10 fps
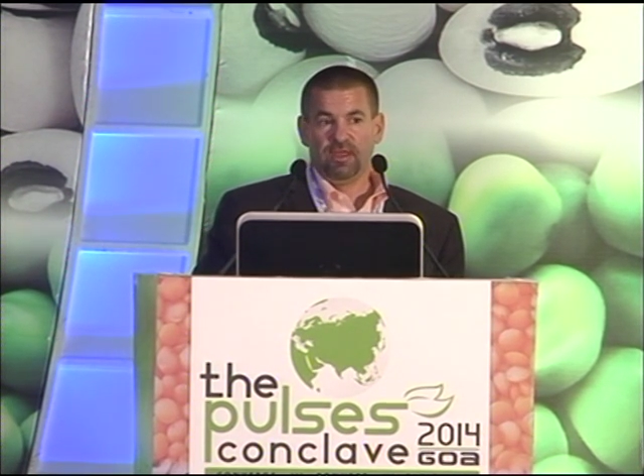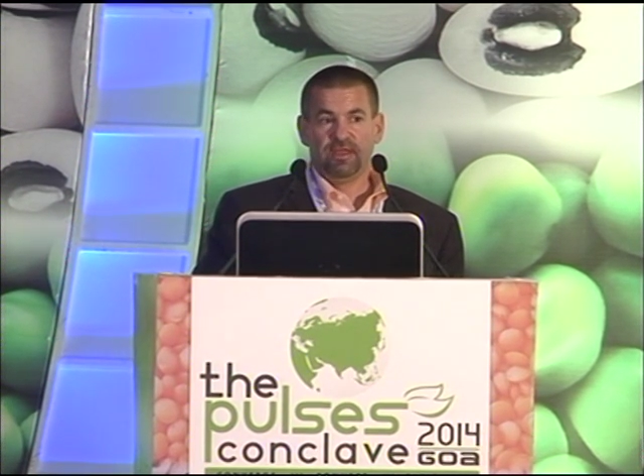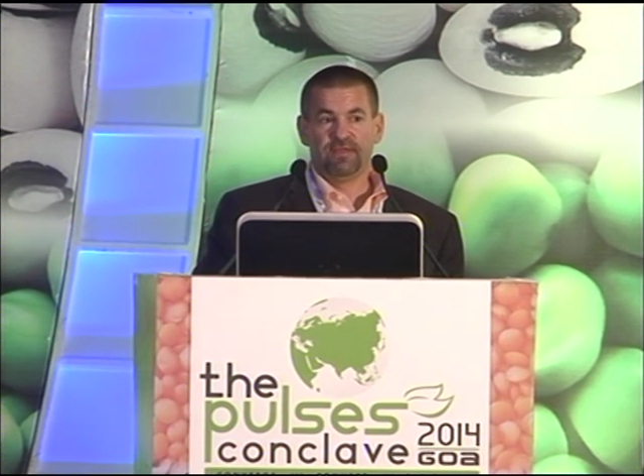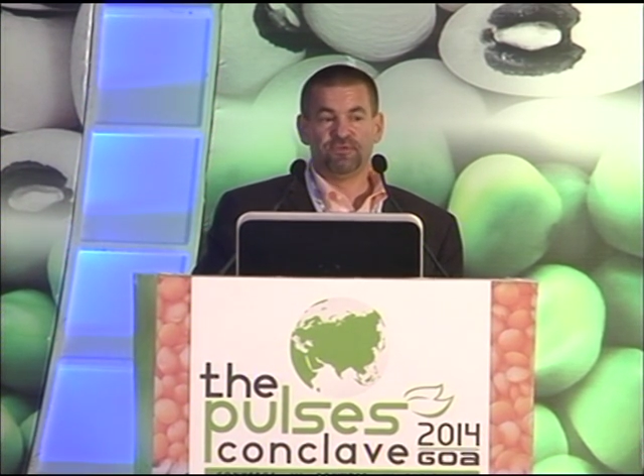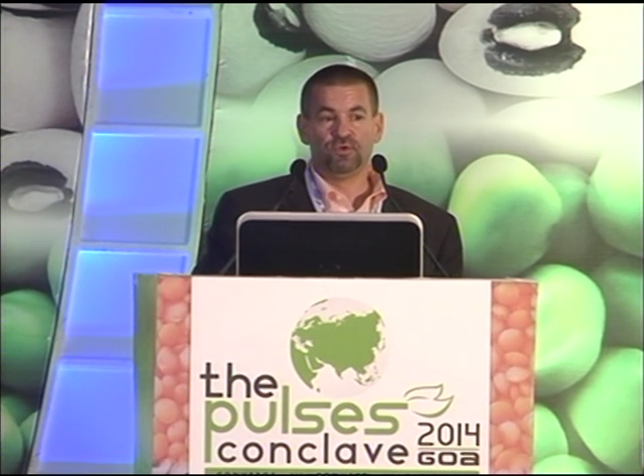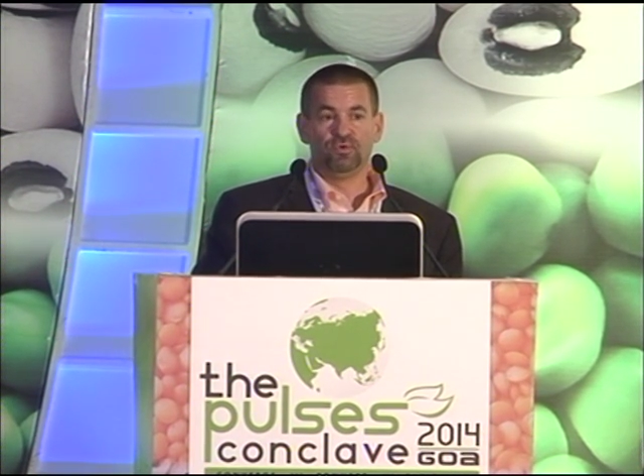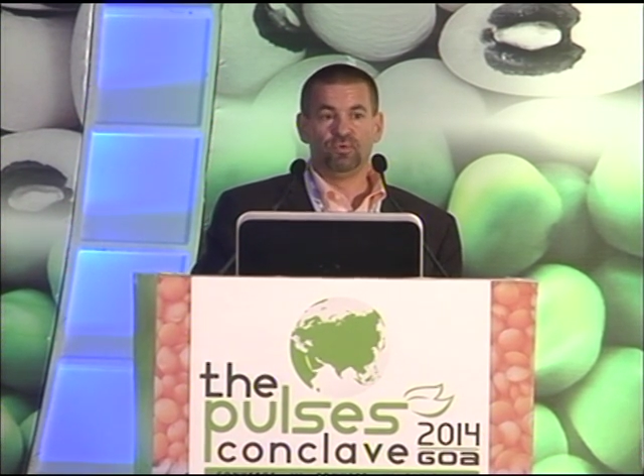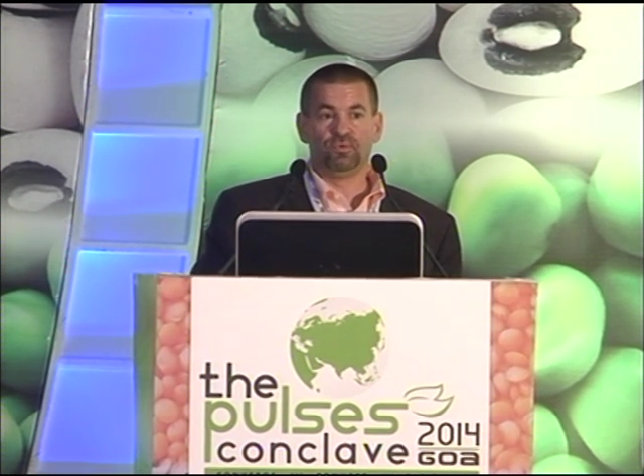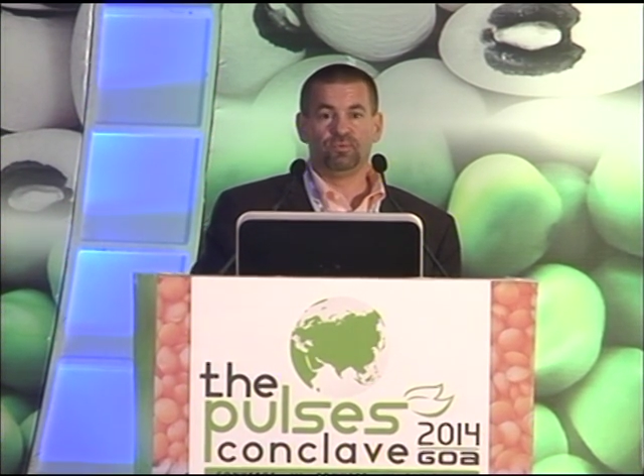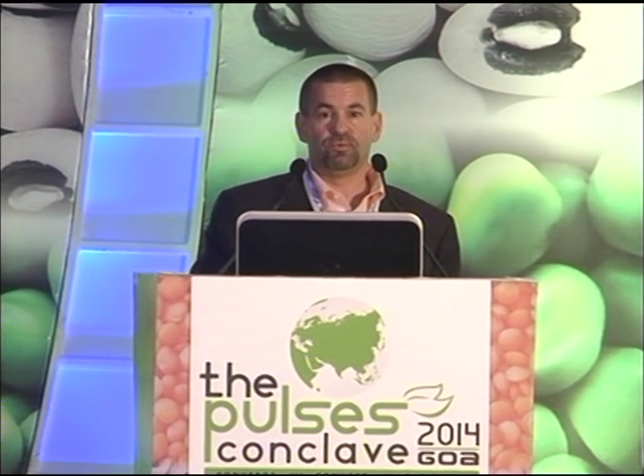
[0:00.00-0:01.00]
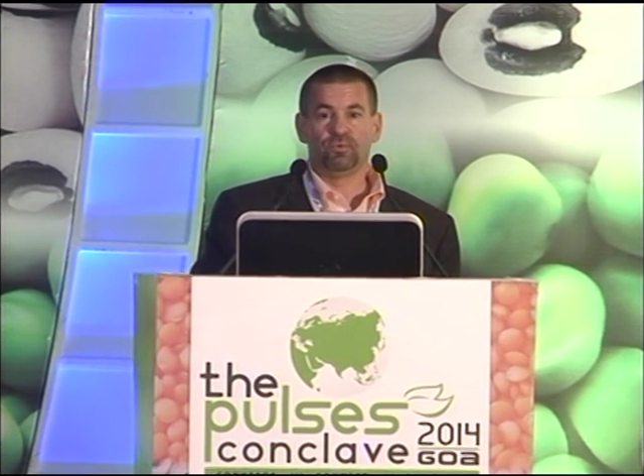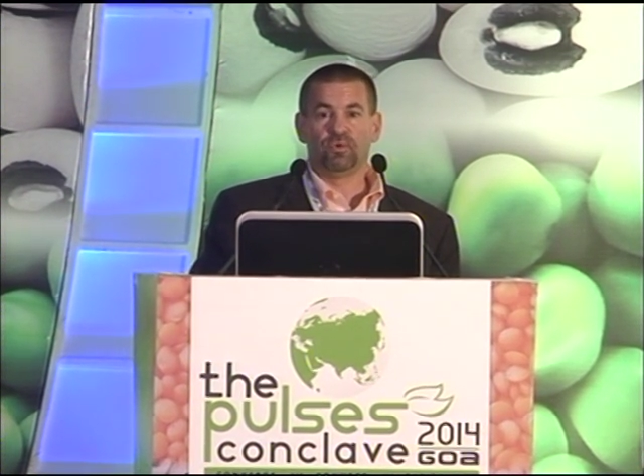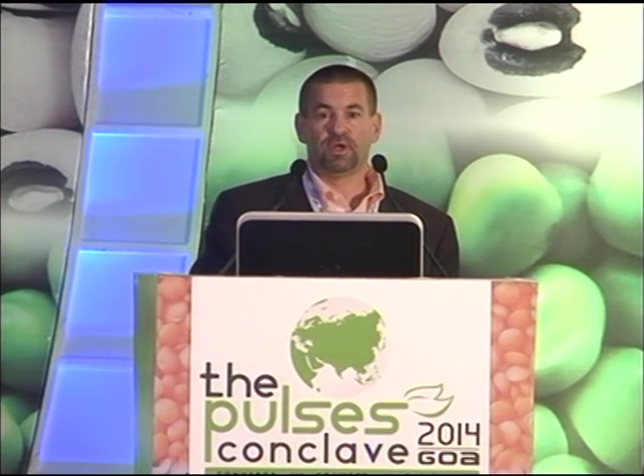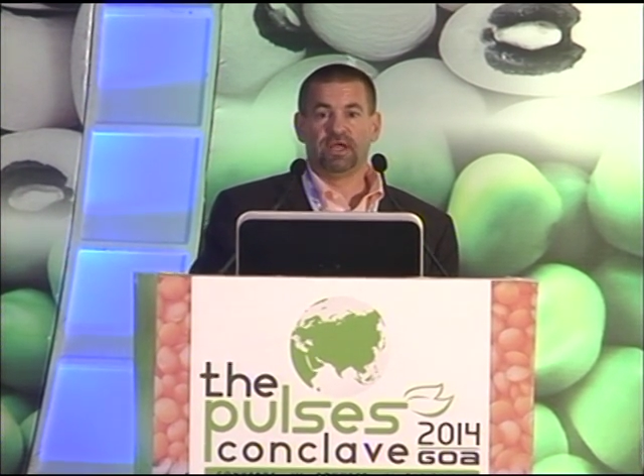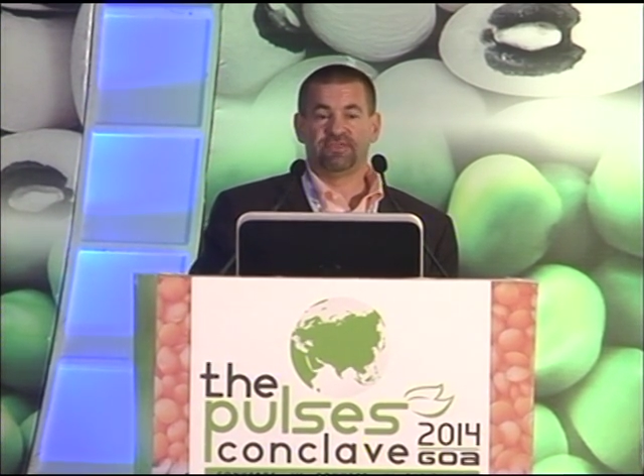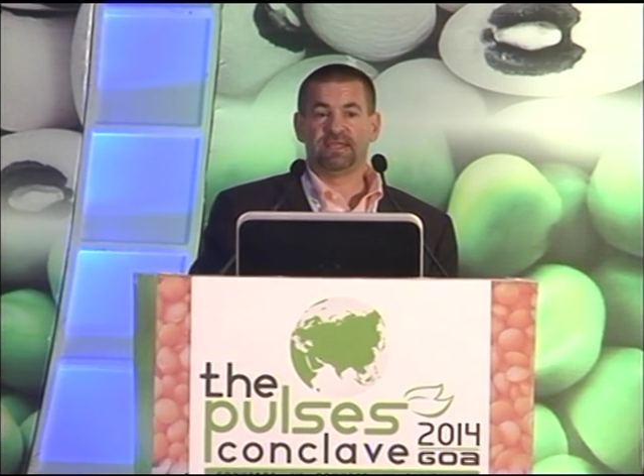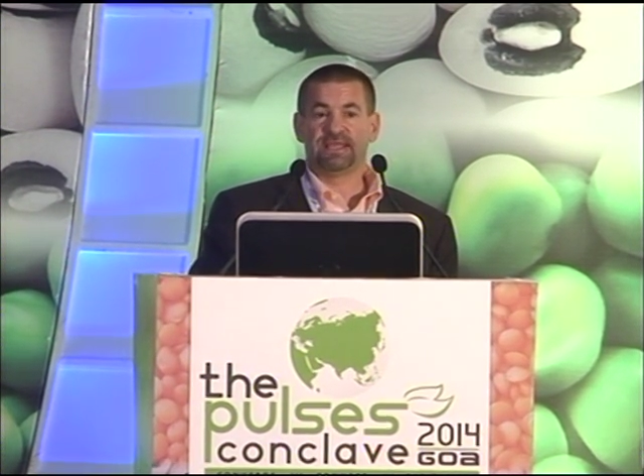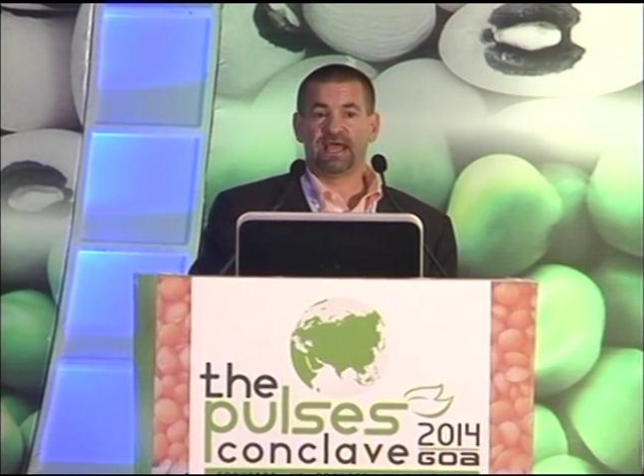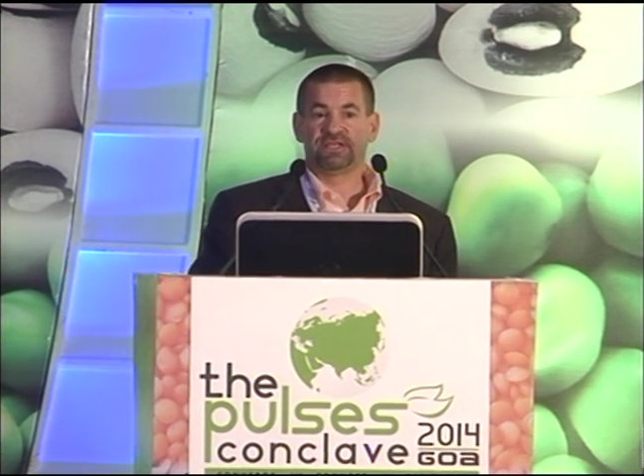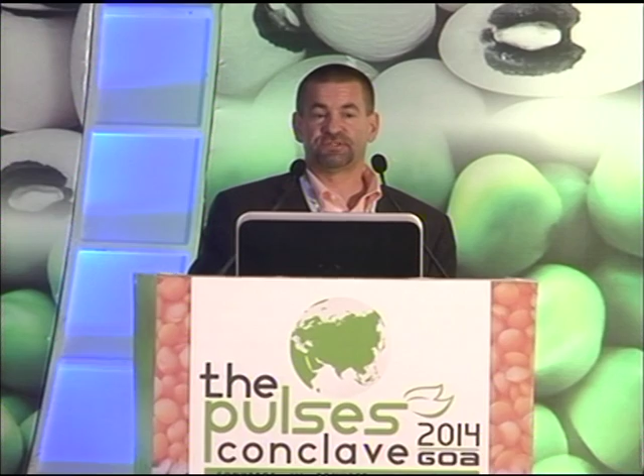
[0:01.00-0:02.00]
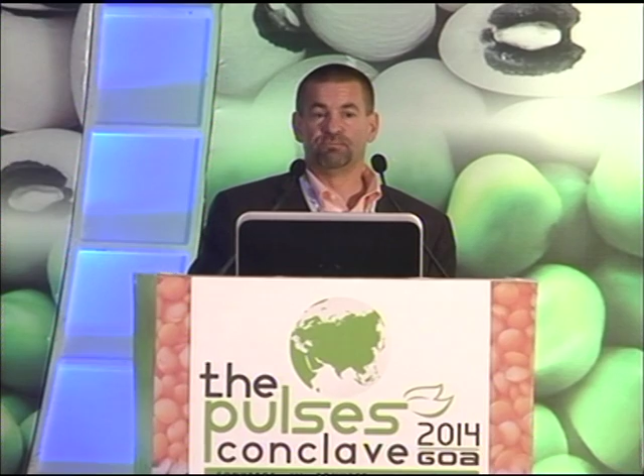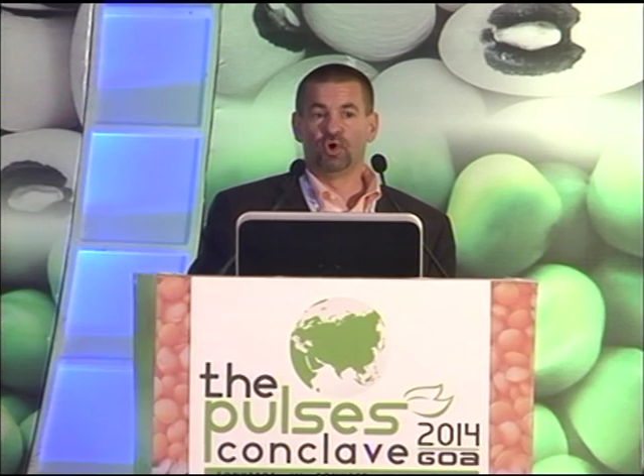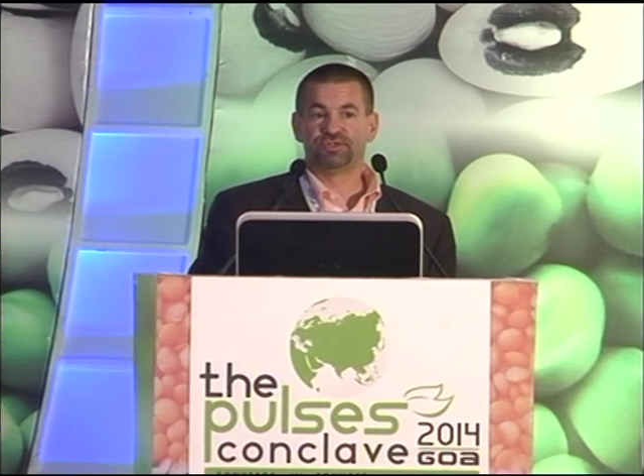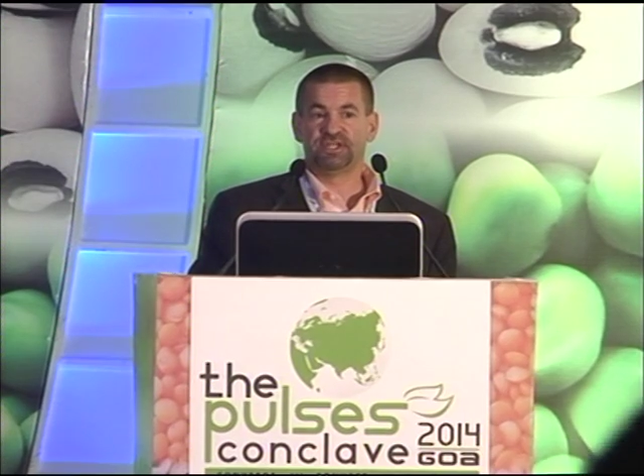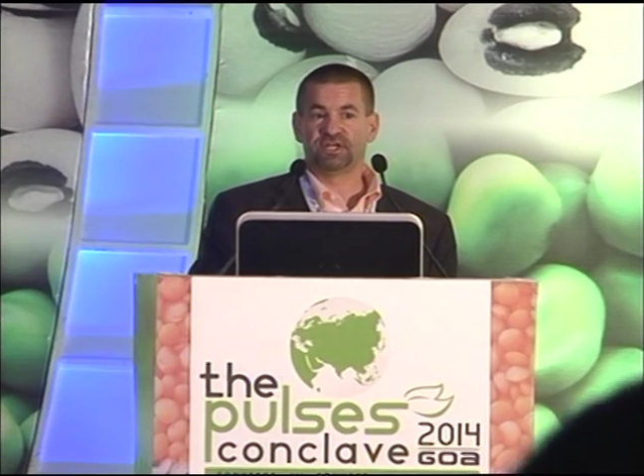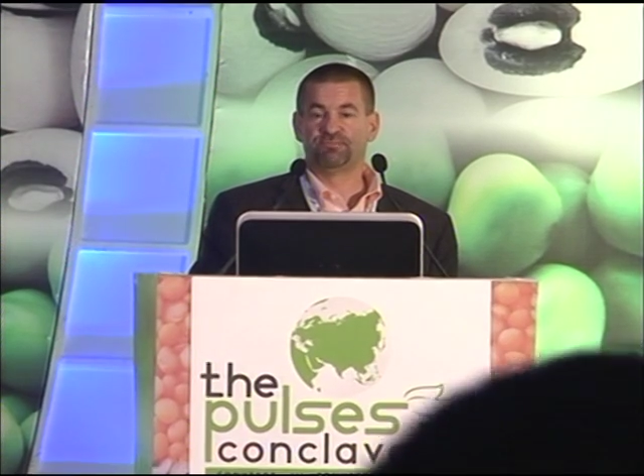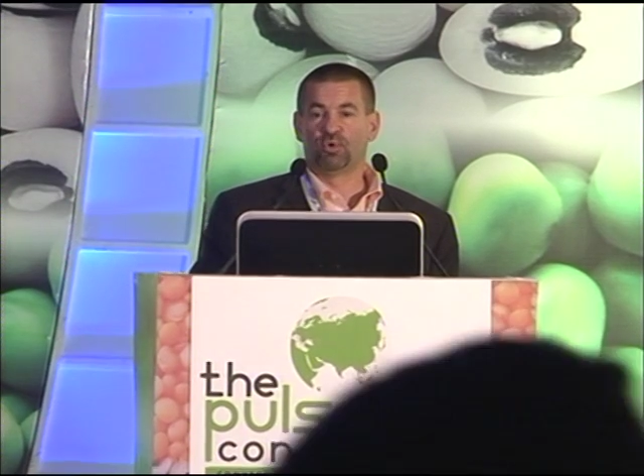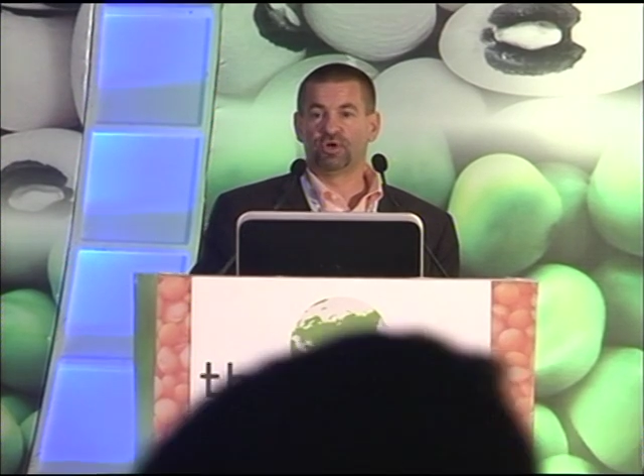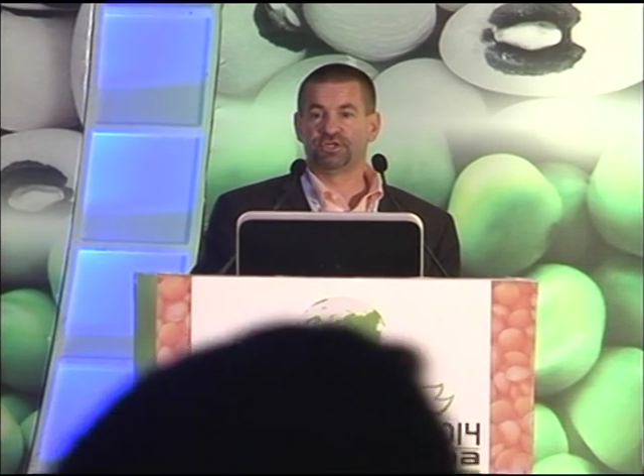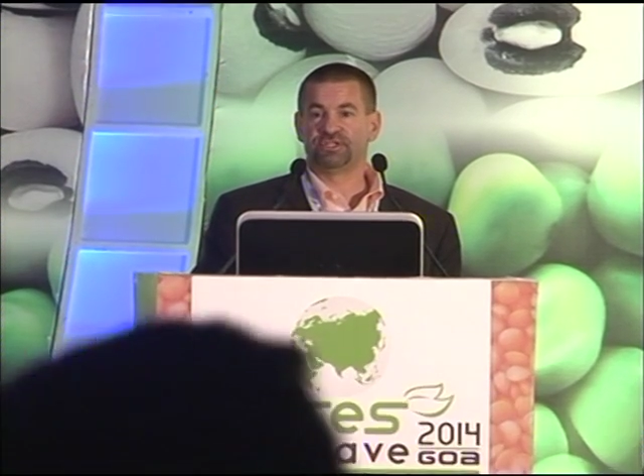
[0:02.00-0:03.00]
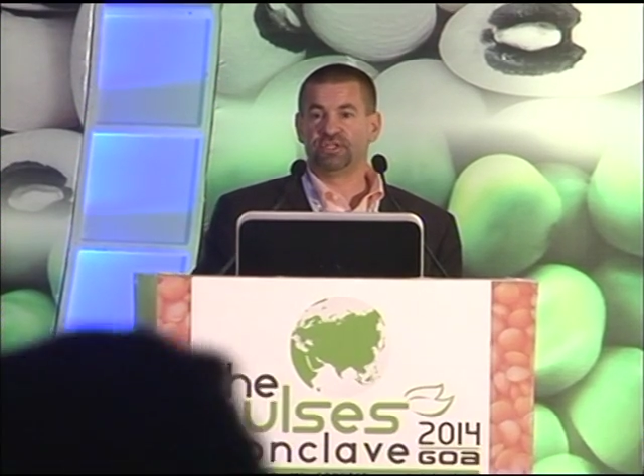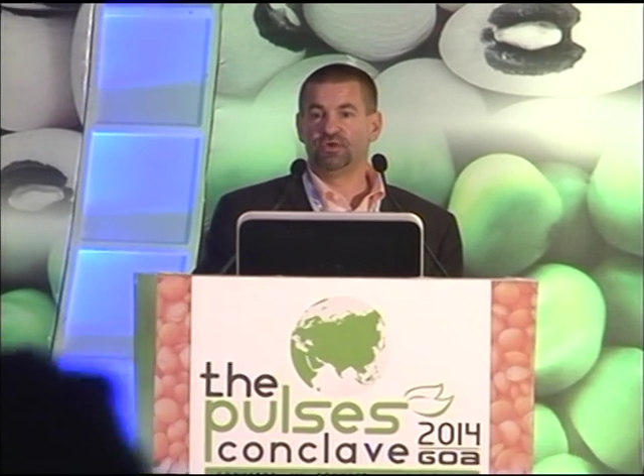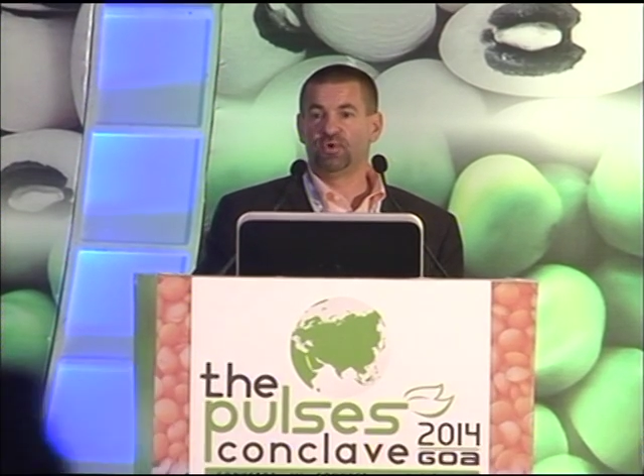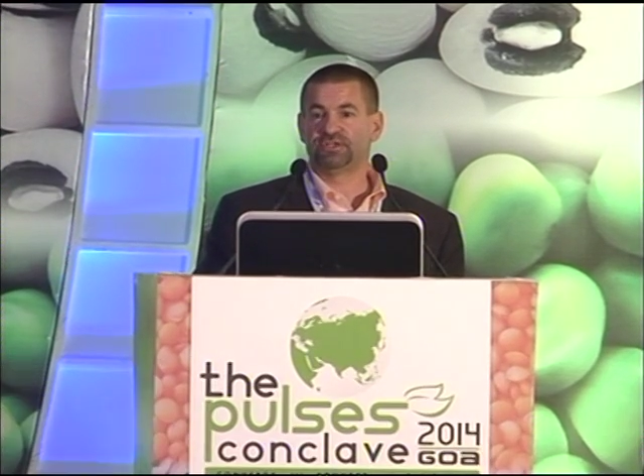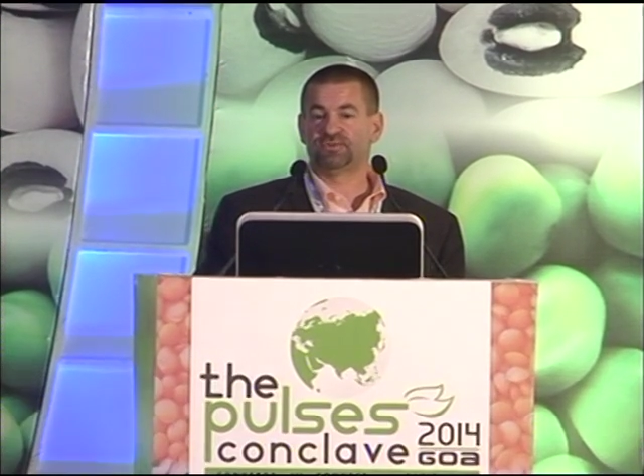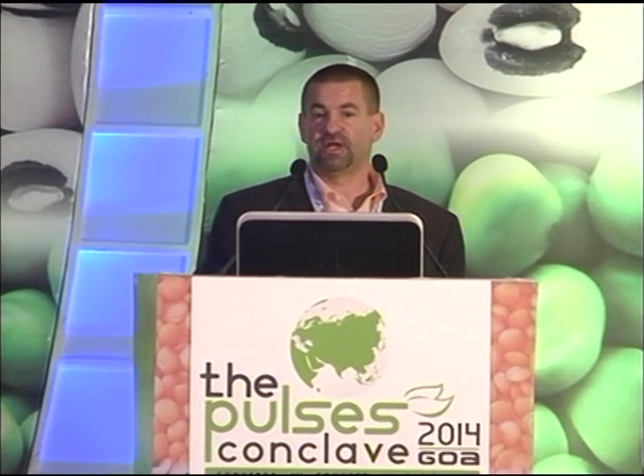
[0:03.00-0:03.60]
If you, I think, asked most exporters in the U.S.